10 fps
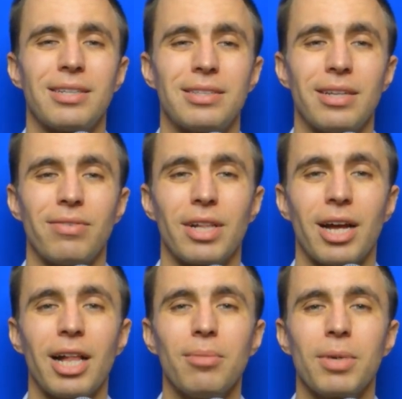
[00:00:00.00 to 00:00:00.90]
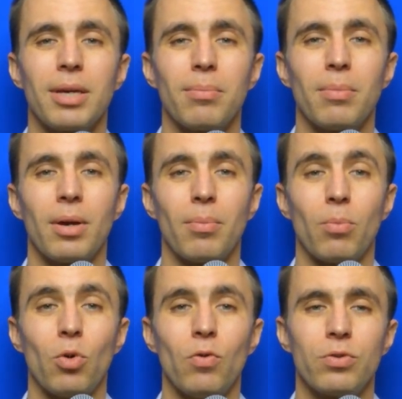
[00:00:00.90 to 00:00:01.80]
that will help him
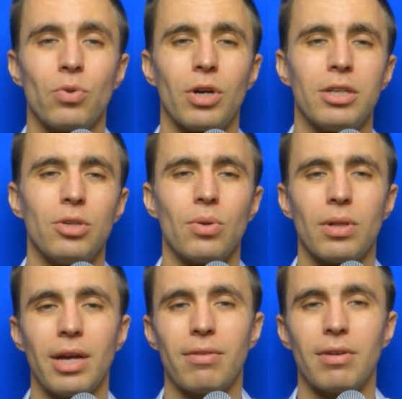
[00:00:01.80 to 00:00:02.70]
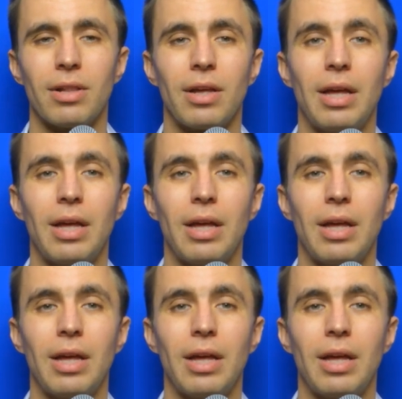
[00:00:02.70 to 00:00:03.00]
move to a new level.